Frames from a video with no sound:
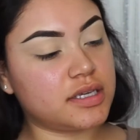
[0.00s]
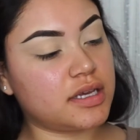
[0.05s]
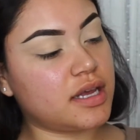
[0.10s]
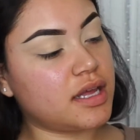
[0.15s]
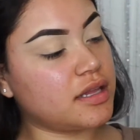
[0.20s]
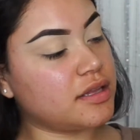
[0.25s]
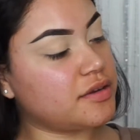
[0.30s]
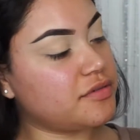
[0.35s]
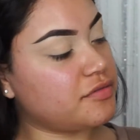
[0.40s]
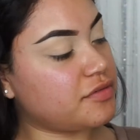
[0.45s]
a
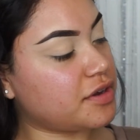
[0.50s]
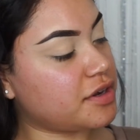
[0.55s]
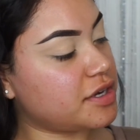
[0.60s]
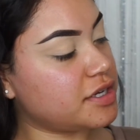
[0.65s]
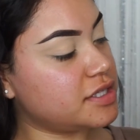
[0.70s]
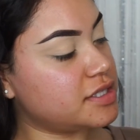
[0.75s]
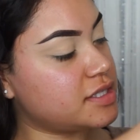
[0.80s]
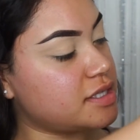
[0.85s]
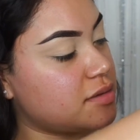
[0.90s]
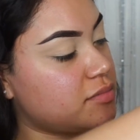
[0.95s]
color
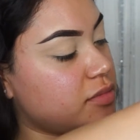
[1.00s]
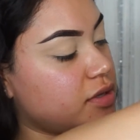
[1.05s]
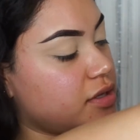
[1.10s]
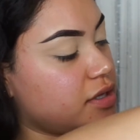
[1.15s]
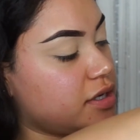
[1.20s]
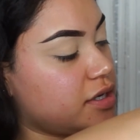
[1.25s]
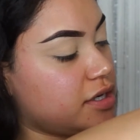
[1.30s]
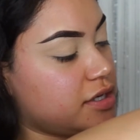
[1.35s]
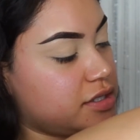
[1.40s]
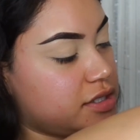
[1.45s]
very
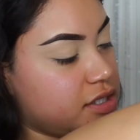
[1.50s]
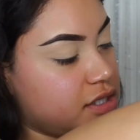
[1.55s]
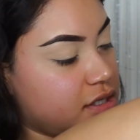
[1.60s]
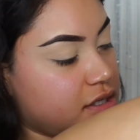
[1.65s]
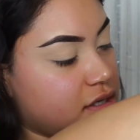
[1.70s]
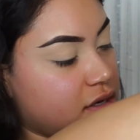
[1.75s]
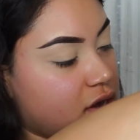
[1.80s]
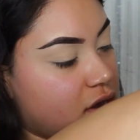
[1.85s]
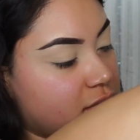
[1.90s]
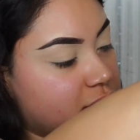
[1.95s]
similar to
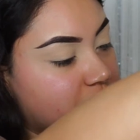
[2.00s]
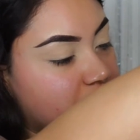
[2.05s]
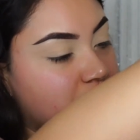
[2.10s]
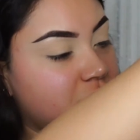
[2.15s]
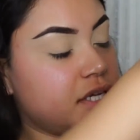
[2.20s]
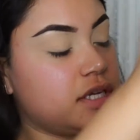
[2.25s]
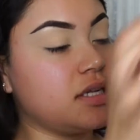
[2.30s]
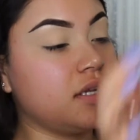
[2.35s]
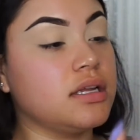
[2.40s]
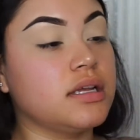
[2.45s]

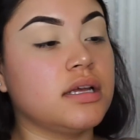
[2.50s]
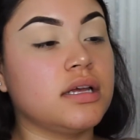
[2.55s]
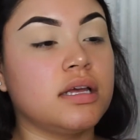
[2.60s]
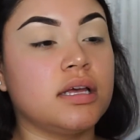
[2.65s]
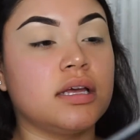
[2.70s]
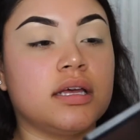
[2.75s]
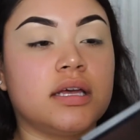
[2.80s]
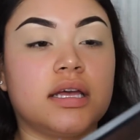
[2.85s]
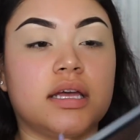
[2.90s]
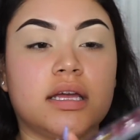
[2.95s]
Aubergine,
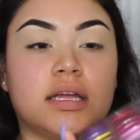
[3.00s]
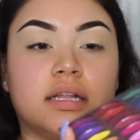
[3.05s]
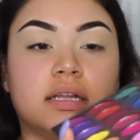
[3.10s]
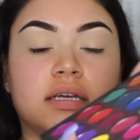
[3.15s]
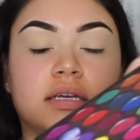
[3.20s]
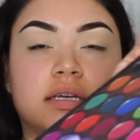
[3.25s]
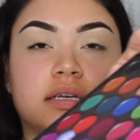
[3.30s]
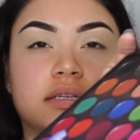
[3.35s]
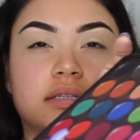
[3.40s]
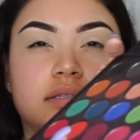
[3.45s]
and
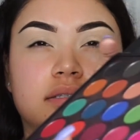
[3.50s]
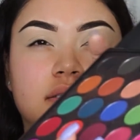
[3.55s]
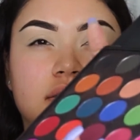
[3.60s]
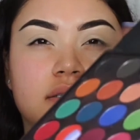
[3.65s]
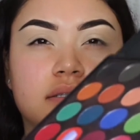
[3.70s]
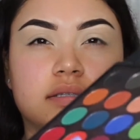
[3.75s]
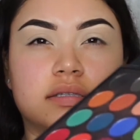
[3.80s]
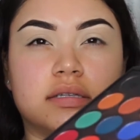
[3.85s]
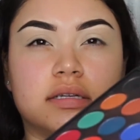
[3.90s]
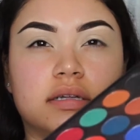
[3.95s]

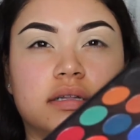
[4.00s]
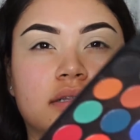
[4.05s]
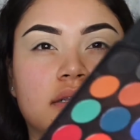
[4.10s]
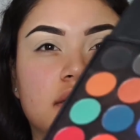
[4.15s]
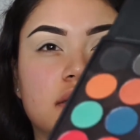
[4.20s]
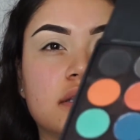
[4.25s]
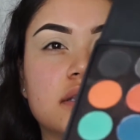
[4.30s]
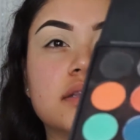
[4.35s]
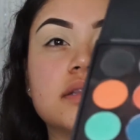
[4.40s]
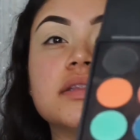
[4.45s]

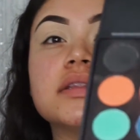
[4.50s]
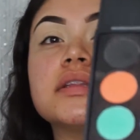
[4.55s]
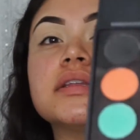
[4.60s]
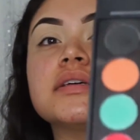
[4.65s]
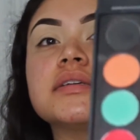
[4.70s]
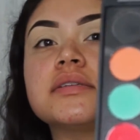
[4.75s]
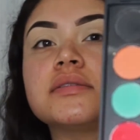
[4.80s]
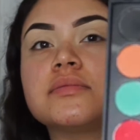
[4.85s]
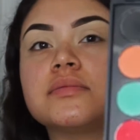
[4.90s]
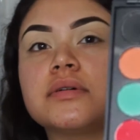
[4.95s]
it's
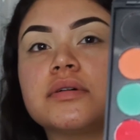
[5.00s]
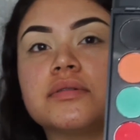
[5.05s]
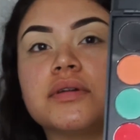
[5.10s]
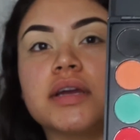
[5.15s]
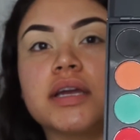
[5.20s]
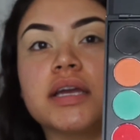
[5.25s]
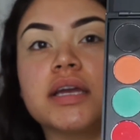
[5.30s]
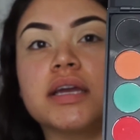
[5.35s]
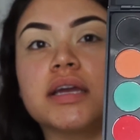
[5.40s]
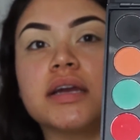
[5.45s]
this one
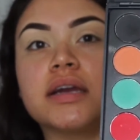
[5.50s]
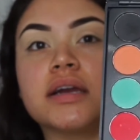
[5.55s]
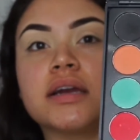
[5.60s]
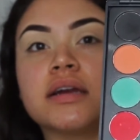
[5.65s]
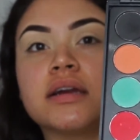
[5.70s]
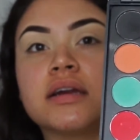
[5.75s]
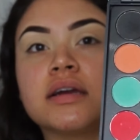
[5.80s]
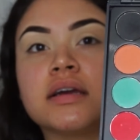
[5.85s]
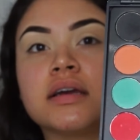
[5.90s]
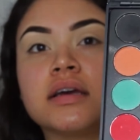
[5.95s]
right
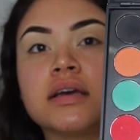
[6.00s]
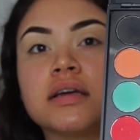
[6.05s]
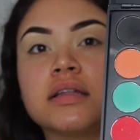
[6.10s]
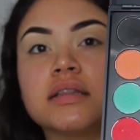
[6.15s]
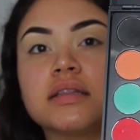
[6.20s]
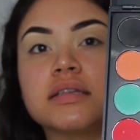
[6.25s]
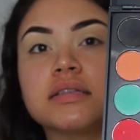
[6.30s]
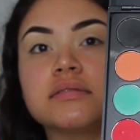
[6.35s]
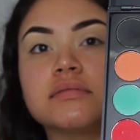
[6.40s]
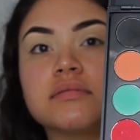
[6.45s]
here.
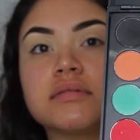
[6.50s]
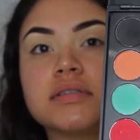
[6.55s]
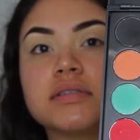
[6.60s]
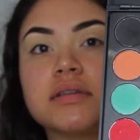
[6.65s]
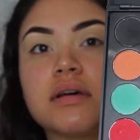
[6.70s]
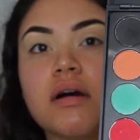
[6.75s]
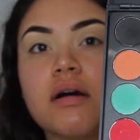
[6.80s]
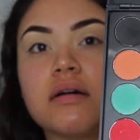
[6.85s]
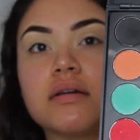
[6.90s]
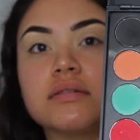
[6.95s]
This one's
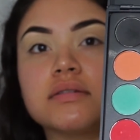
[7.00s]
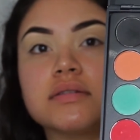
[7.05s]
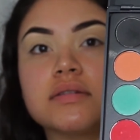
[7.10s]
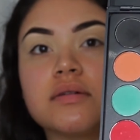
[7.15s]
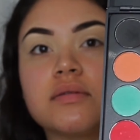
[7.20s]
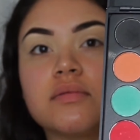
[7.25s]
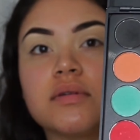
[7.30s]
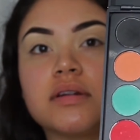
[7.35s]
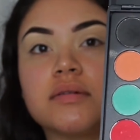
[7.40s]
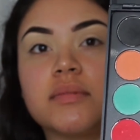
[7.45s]

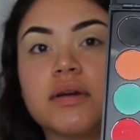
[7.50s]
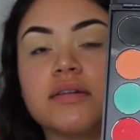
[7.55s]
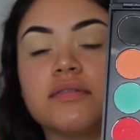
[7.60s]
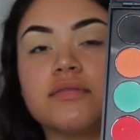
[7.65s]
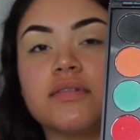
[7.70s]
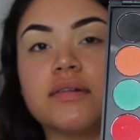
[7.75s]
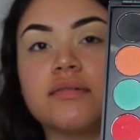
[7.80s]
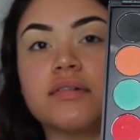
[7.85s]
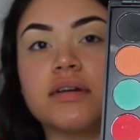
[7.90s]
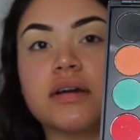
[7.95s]
also one of my
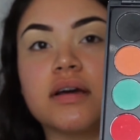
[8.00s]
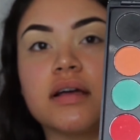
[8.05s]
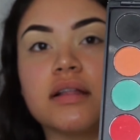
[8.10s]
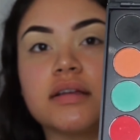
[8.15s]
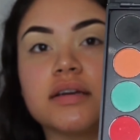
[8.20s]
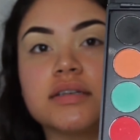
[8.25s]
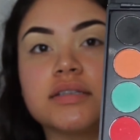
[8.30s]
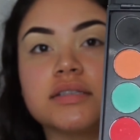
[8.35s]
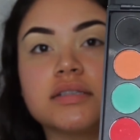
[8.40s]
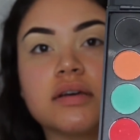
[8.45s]
favorite
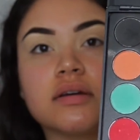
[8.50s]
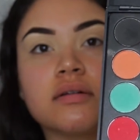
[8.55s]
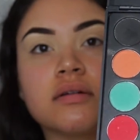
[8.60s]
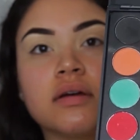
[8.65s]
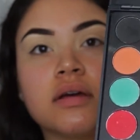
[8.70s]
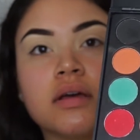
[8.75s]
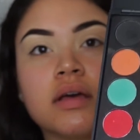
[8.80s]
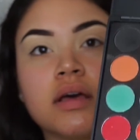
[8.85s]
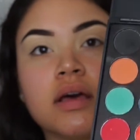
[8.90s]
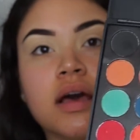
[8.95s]
colors, so
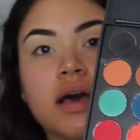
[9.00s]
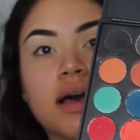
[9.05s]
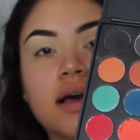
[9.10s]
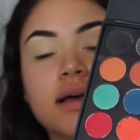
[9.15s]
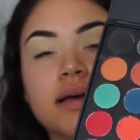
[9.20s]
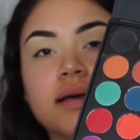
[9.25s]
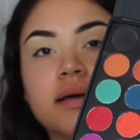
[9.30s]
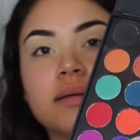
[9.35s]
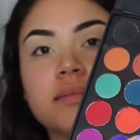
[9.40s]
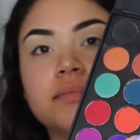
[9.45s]

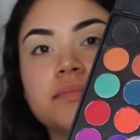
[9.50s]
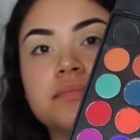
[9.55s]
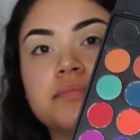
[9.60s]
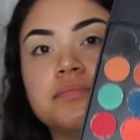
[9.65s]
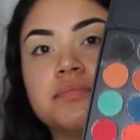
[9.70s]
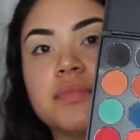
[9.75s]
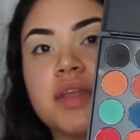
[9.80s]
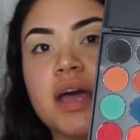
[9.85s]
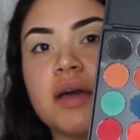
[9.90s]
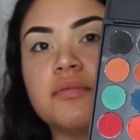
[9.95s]

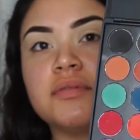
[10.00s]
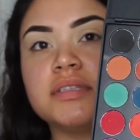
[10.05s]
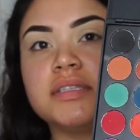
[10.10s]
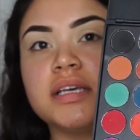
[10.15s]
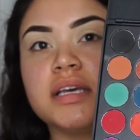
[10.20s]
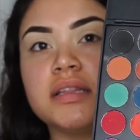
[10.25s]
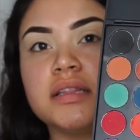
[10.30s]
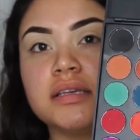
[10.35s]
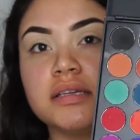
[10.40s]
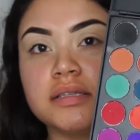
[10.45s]
I would
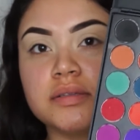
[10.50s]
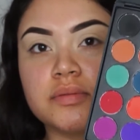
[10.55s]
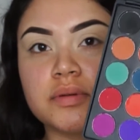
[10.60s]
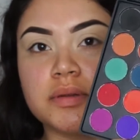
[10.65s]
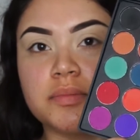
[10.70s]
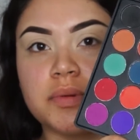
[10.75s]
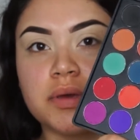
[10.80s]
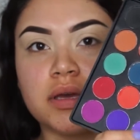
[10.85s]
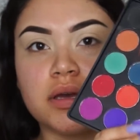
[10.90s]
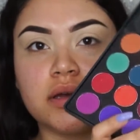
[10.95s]
say this
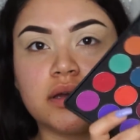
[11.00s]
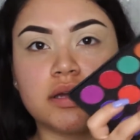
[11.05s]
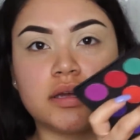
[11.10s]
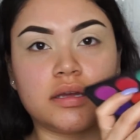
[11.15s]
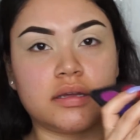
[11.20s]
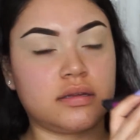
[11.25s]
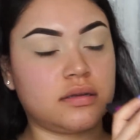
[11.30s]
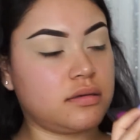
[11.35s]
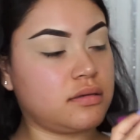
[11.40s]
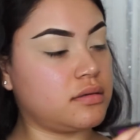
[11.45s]
would be a
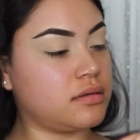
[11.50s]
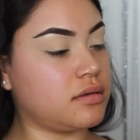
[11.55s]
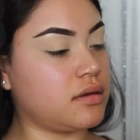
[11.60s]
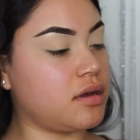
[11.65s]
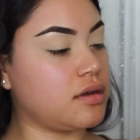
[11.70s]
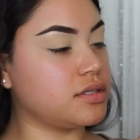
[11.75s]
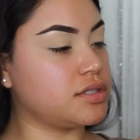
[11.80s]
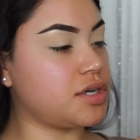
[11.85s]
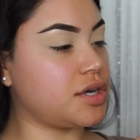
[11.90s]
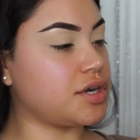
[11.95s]
good
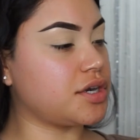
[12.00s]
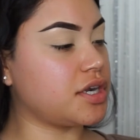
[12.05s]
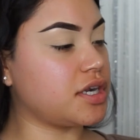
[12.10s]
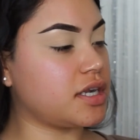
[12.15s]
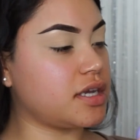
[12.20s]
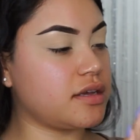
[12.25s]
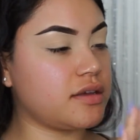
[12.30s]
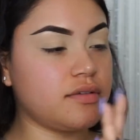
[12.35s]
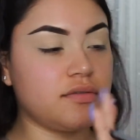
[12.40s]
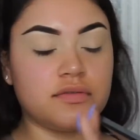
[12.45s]

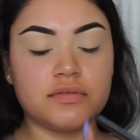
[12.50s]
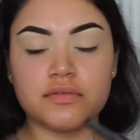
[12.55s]
alternative